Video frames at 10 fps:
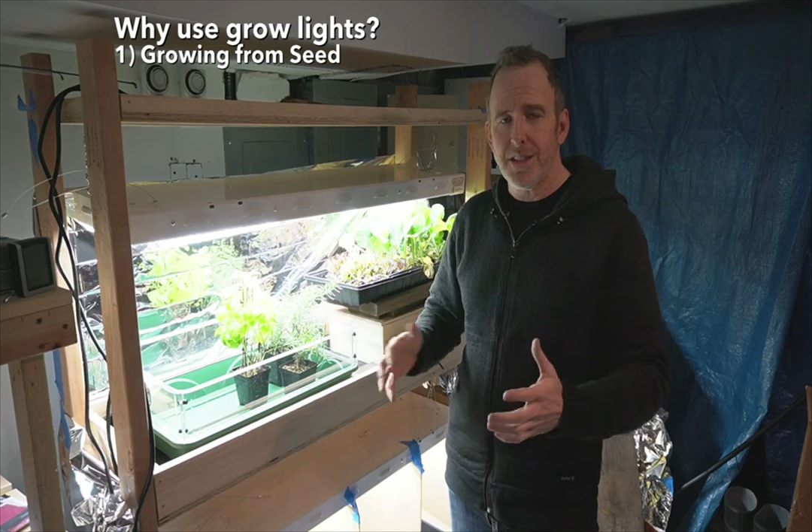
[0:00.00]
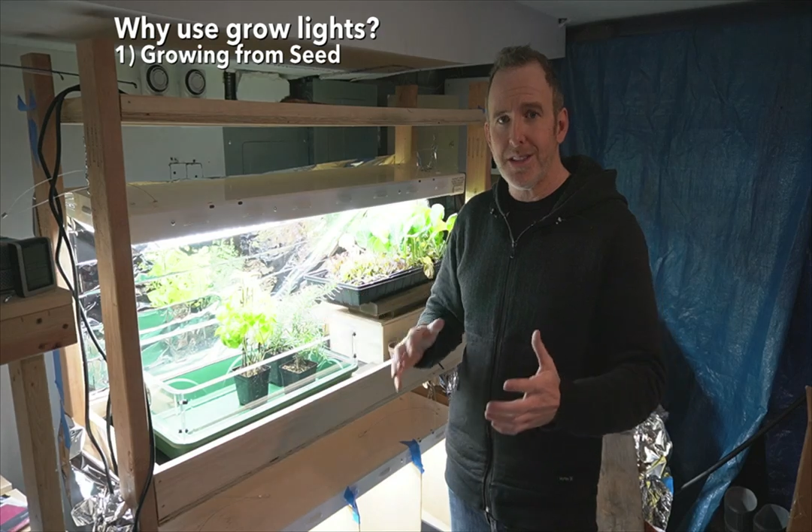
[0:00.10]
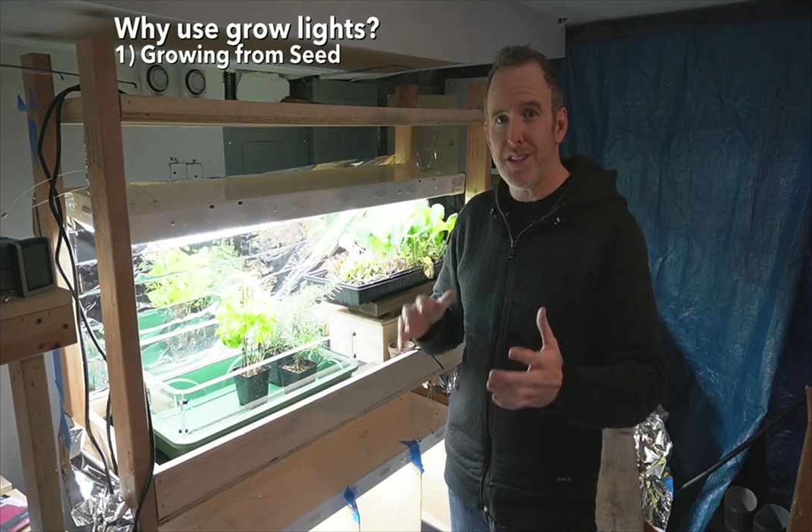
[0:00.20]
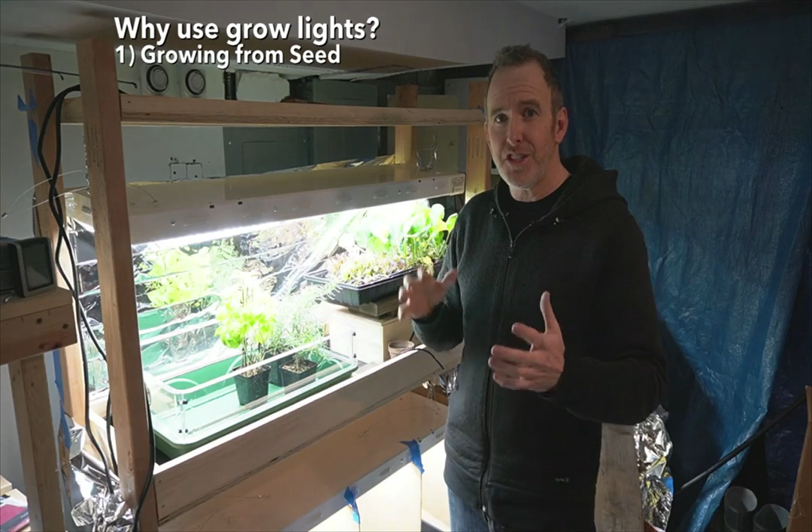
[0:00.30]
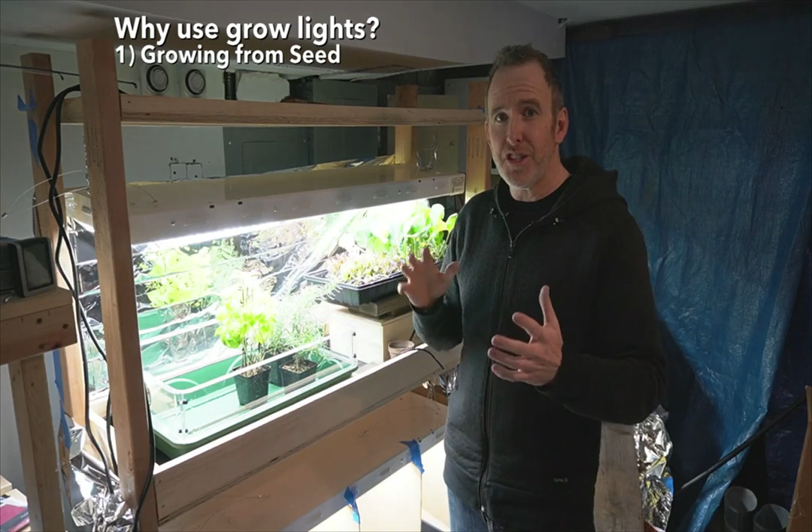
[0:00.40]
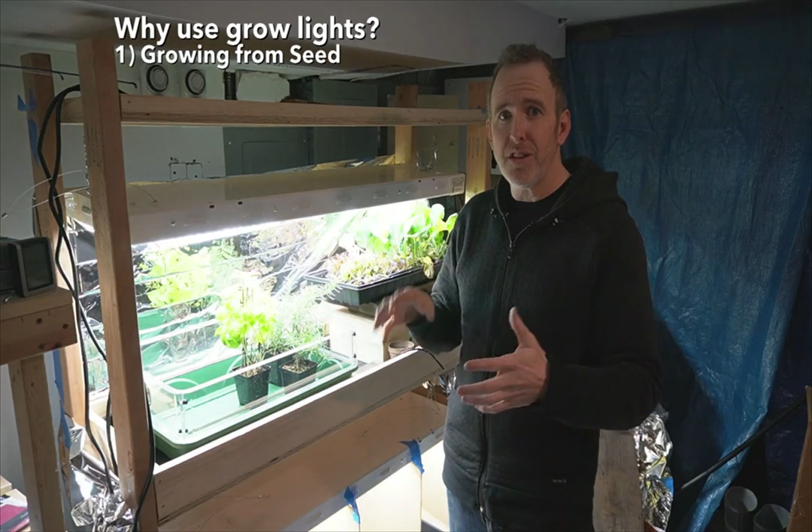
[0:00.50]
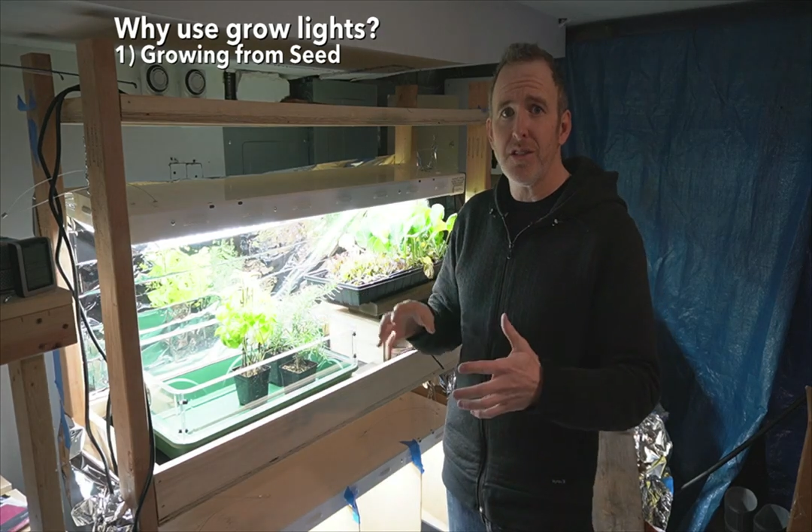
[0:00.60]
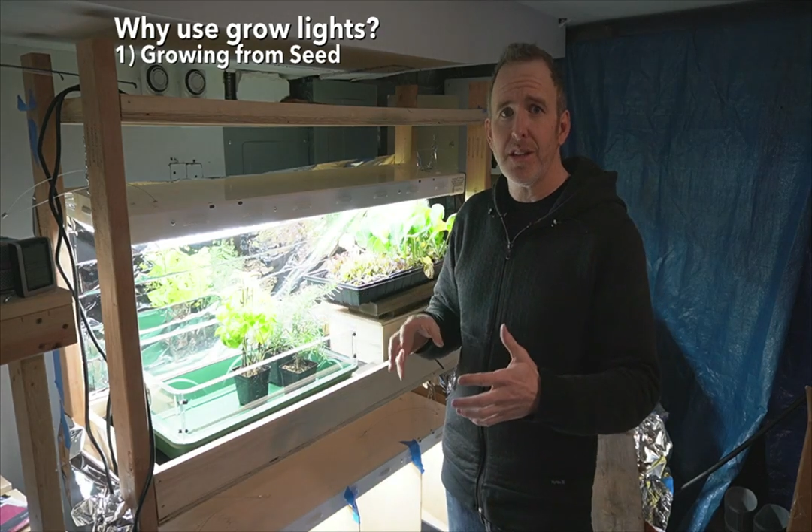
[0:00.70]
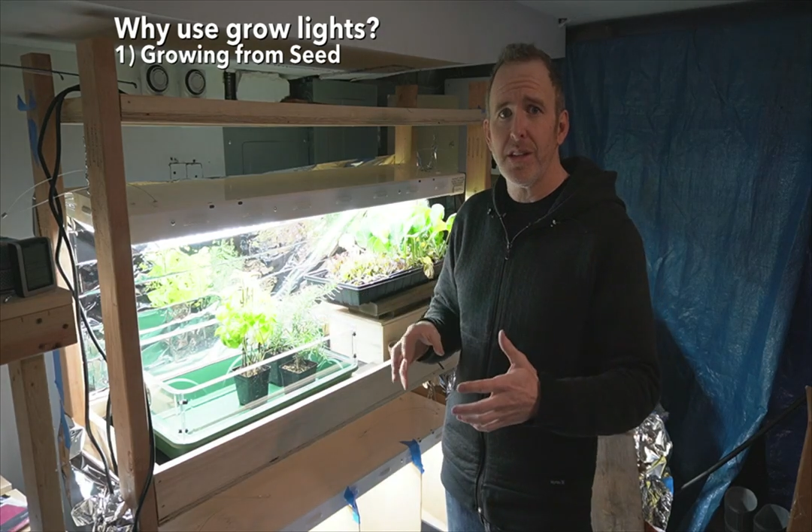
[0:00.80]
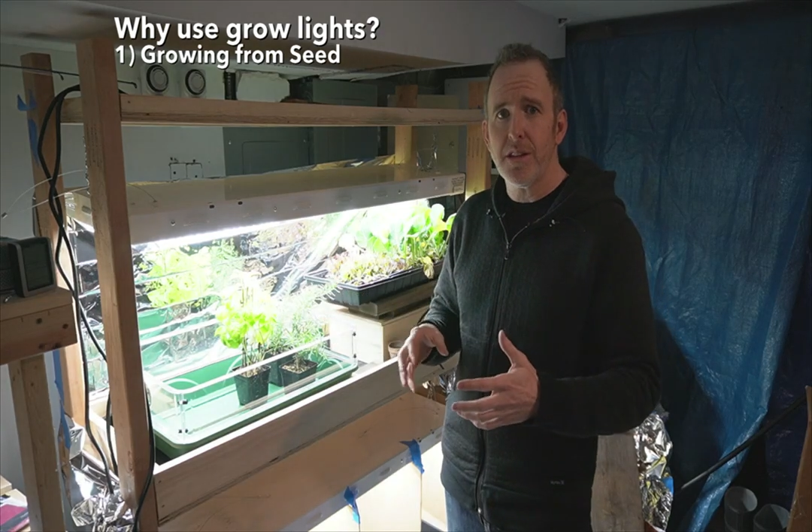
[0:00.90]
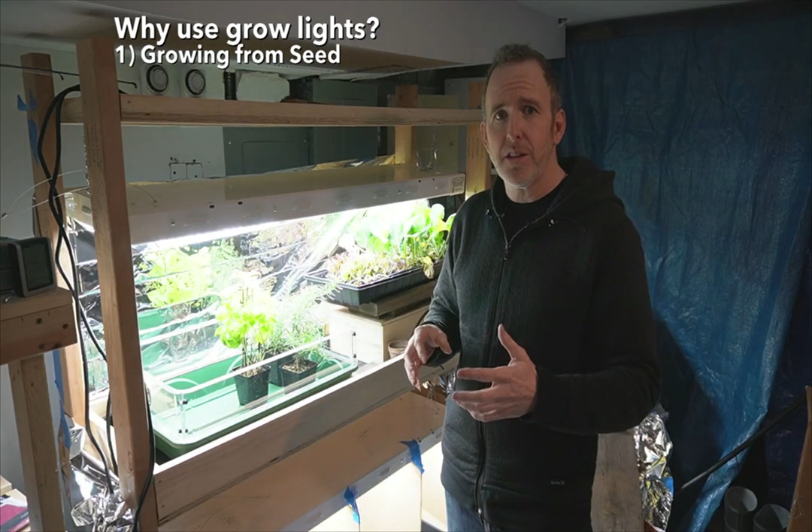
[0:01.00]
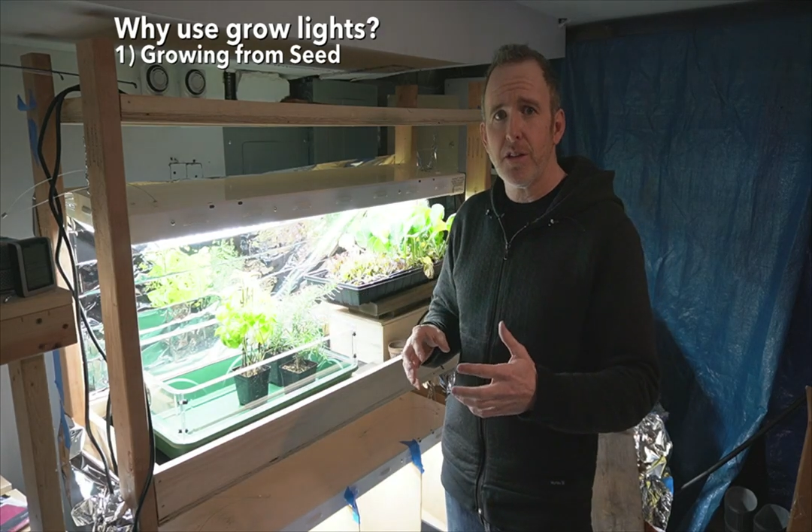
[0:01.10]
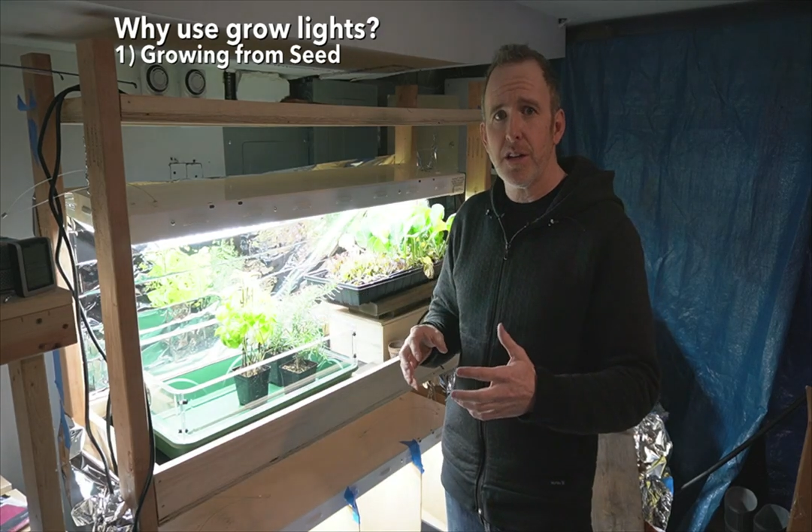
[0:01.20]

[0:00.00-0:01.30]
And generally, they're